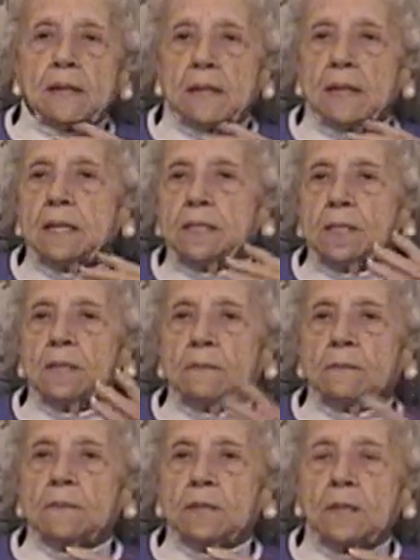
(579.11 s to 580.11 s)
he,
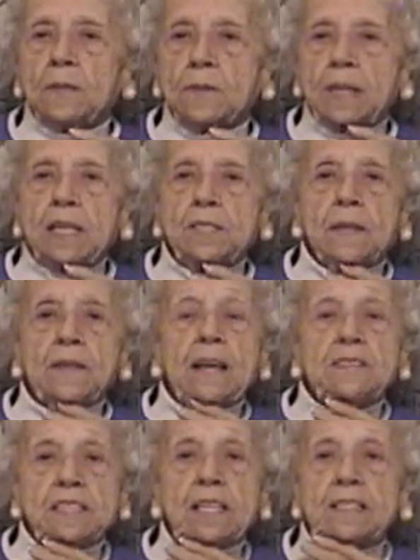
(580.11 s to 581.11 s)

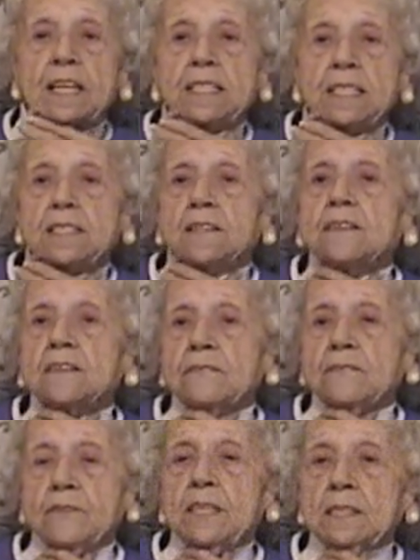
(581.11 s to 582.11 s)
they said they didn't
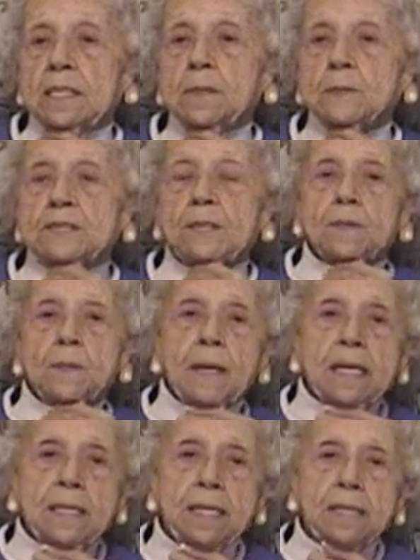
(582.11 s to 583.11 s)
feel he was going to
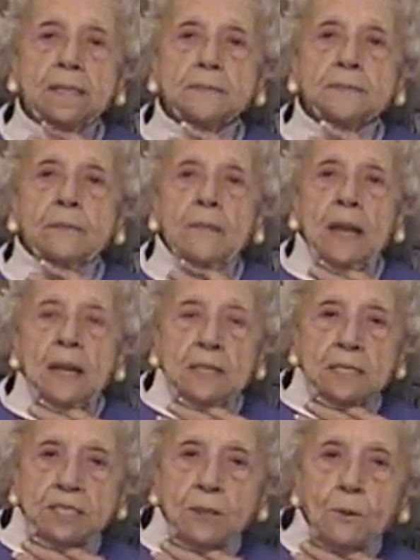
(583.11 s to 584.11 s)
make it.
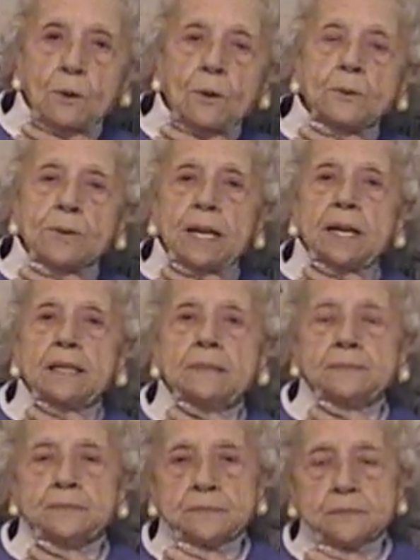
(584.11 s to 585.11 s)
So, okay,
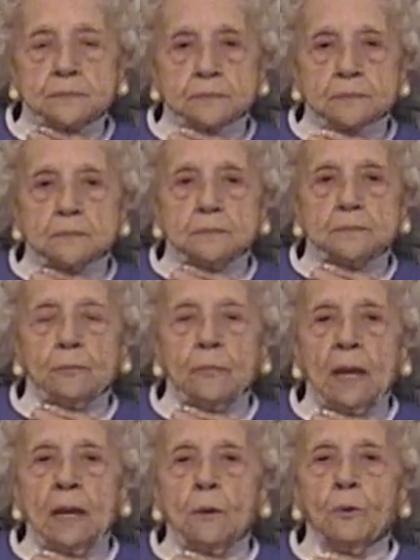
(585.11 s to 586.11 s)

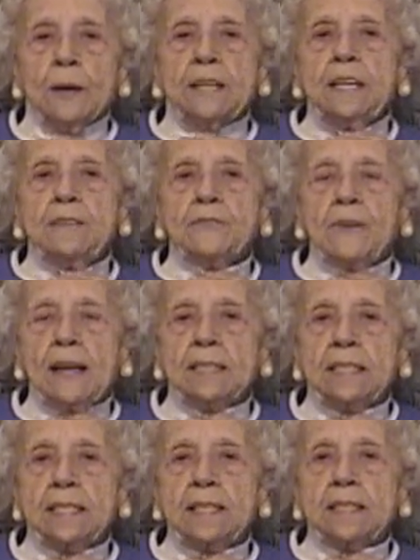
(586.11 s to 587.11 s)
when he
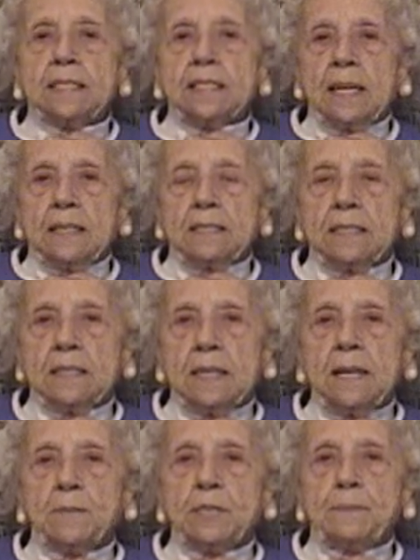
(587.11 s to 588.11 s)
finally then,
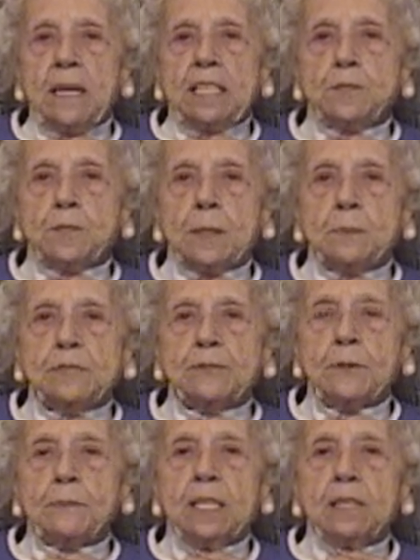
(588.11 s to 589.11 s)
I would make trips
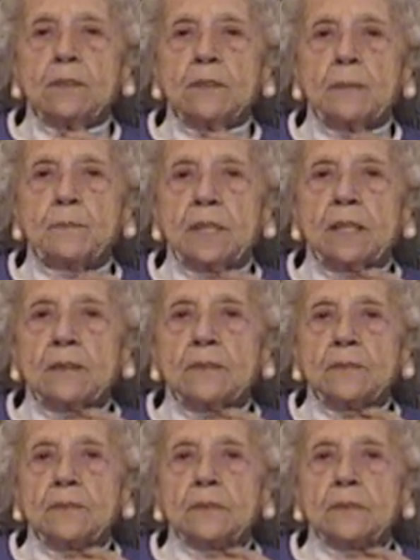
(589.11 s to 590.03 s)
from here up there